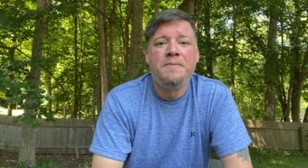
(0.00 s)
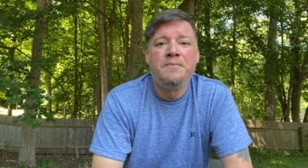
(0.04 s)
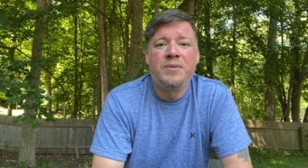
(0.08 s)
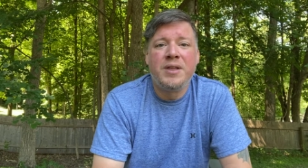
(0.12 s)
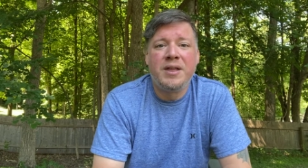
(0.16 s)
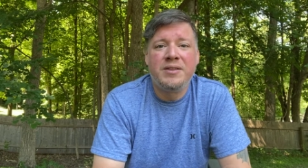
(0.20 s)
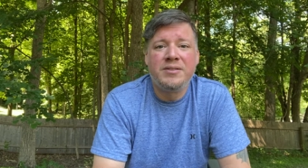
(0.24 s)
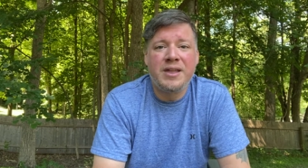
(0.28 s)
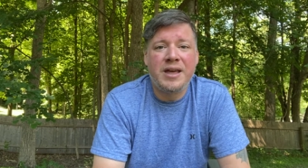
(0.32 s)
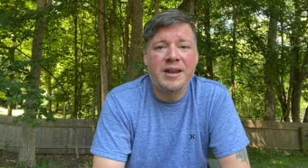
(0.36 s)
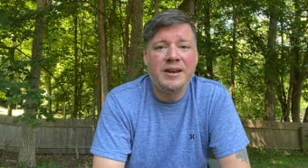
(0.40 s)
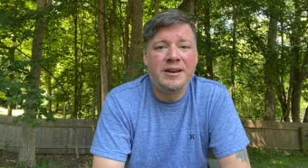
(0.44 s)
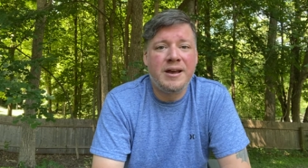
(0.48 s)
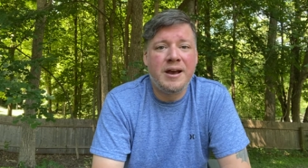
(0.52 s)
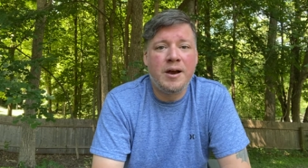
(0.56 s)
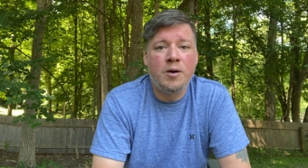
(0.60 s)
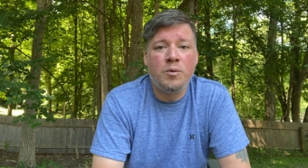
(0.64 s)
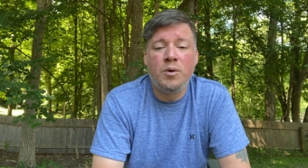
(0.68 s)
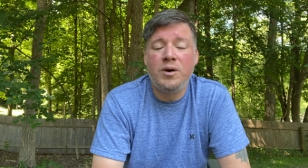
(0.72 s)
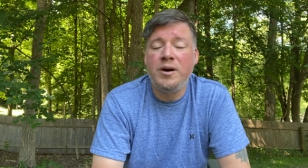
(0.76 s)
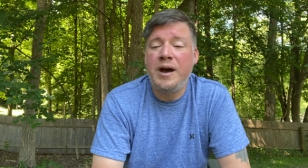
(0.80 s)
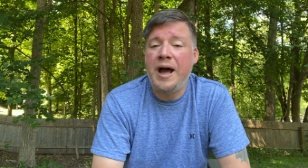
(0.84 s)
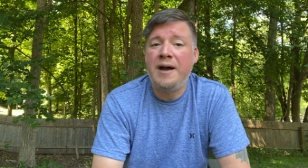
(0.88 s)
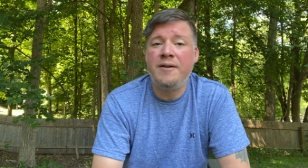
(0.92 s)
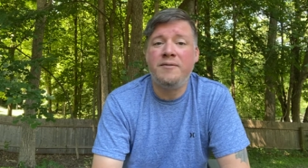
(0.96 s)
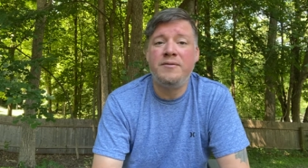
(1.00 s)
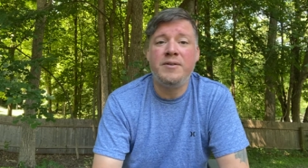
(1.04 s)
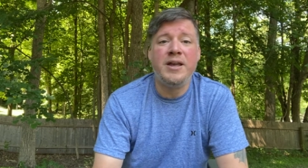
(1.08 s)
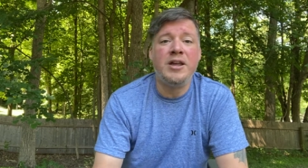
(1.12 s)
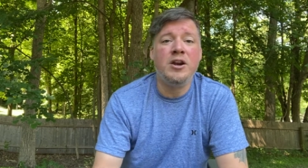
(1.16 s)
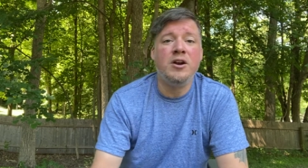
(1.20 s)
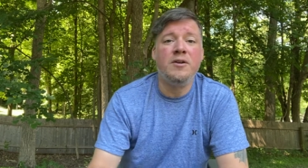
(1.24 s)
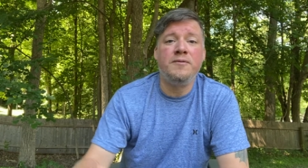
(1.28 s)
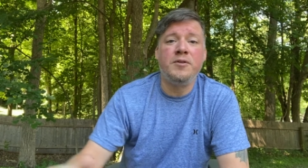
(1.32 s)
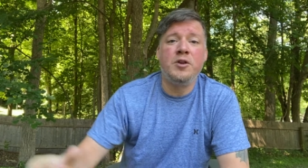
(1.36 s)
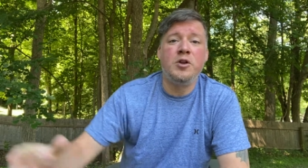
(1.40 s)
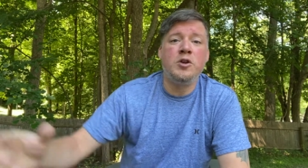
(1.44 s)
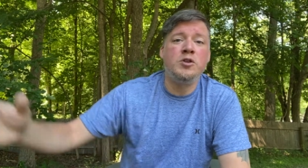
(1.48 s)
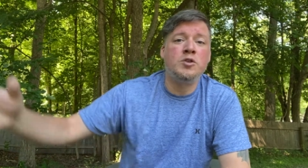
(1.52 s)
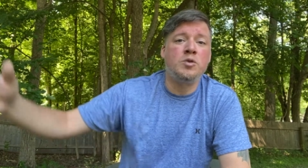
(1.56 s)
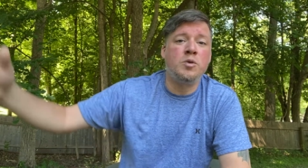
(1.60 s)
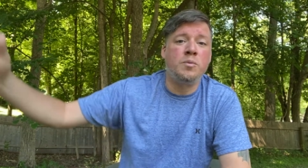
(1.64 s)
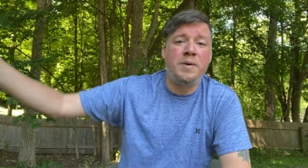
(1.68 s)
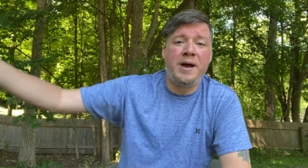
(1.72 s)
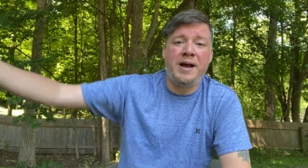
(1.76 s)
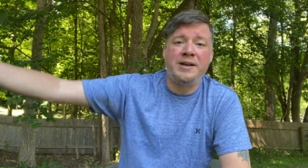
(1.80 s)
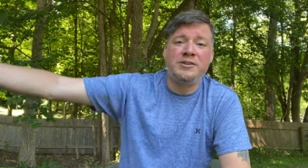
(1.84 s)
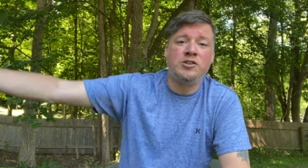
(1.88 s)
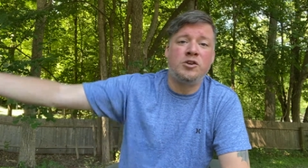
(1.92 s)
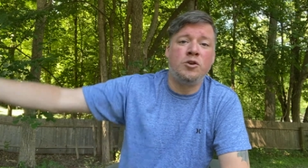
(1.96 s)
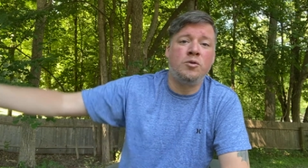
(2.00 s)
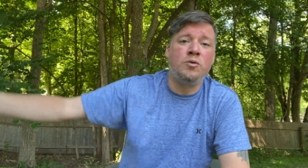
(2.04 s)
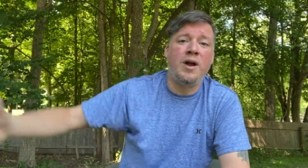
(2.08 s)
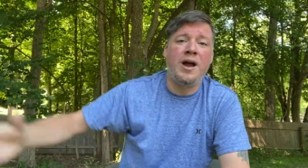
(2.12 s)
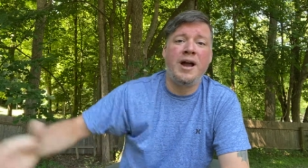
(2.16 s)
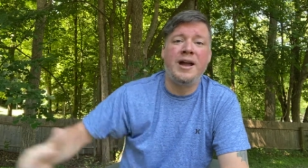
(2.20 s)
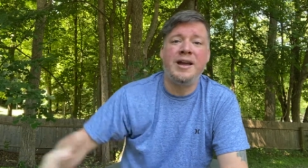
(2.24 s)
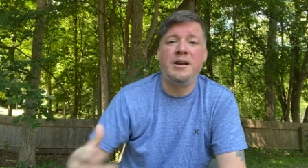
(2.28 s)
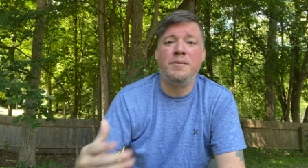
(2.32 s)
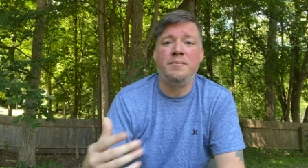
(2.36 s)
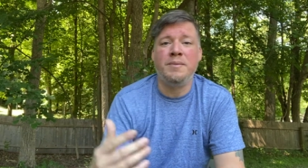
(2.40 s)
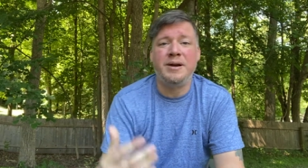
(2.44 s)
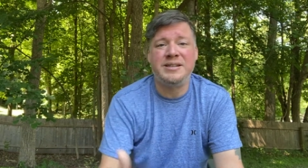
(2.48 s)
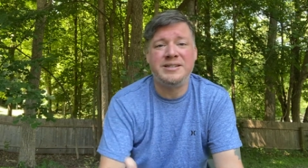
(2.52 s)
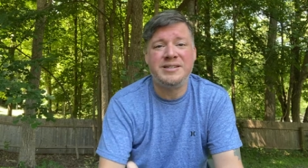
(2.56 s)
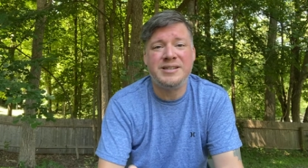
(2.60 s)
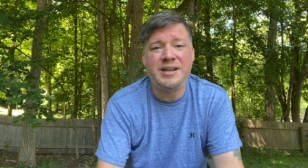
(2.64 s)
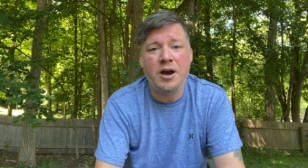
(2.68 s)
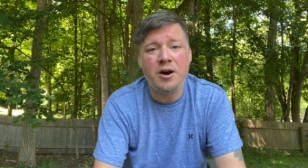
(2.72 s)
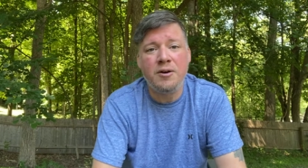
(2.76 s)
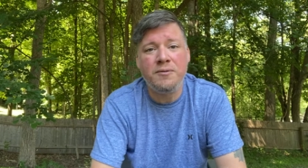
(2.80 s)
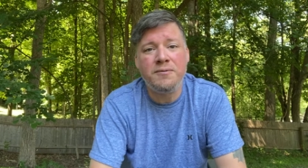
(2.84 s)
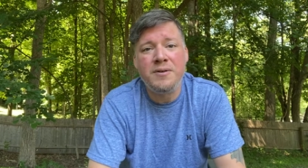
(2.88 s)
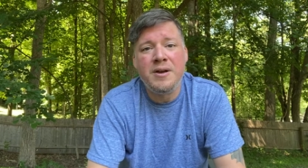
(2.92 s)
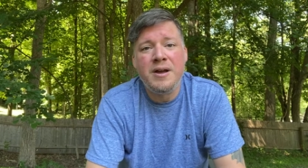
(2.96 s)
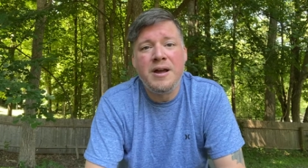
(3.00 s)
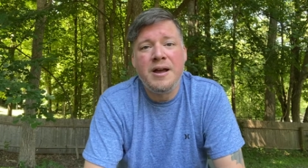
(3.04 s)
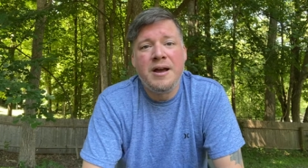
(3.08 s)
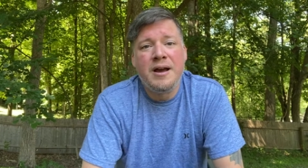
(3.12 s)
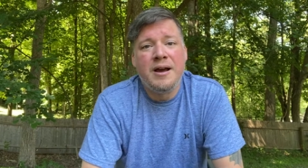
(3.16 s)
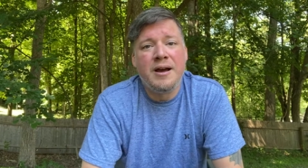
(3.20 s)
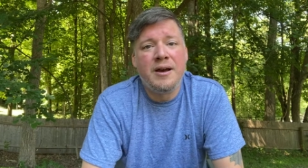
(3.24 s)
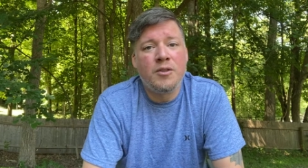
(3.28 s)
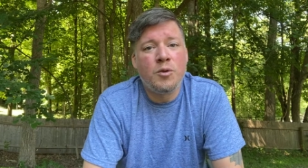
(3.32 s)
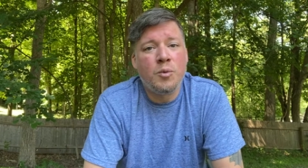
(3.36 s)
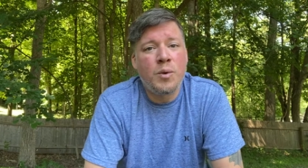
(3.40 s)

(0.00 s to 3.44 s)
And then uh, we'll have interviews with Pastor Ryan and myself uh,